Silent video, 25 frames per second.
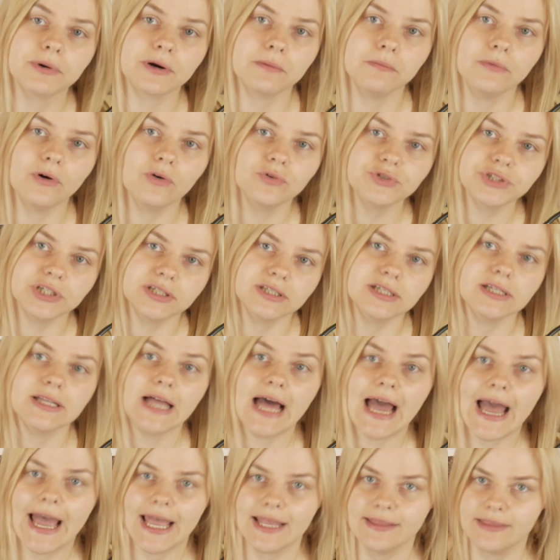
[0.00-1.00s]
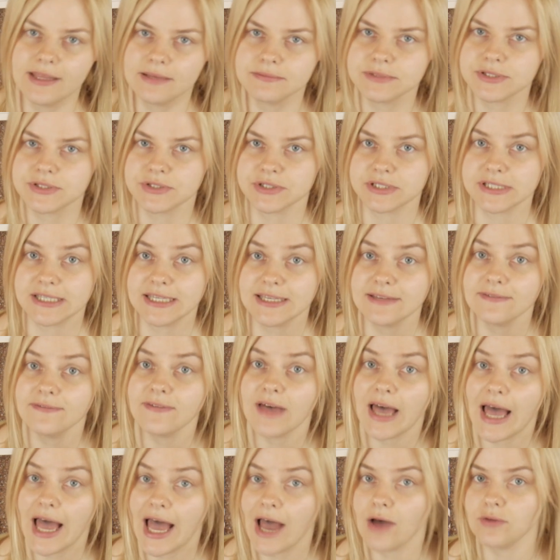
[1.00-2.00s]
promotional items to
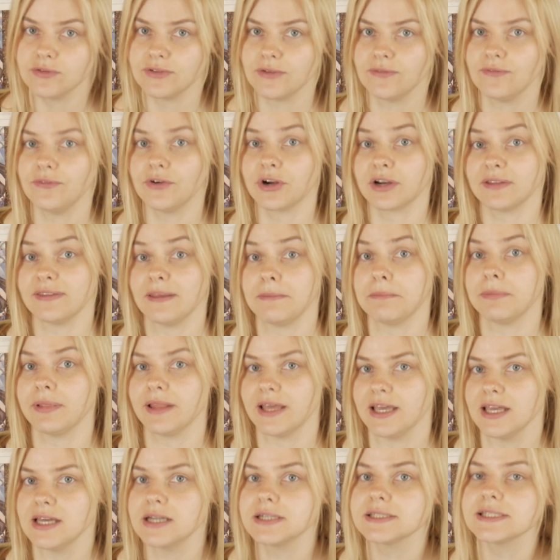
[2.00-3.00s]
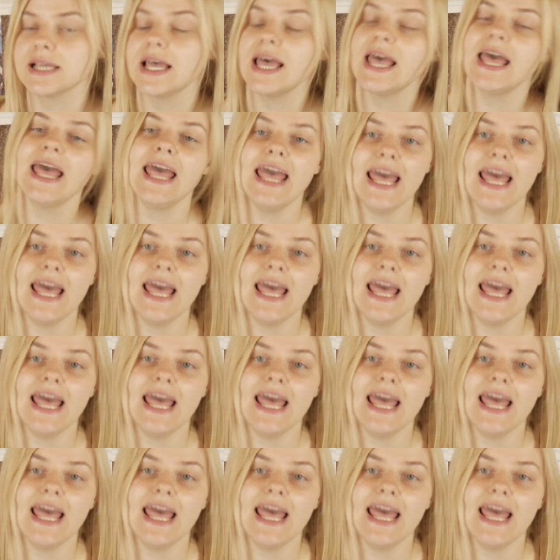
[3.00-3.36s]
give out for the players,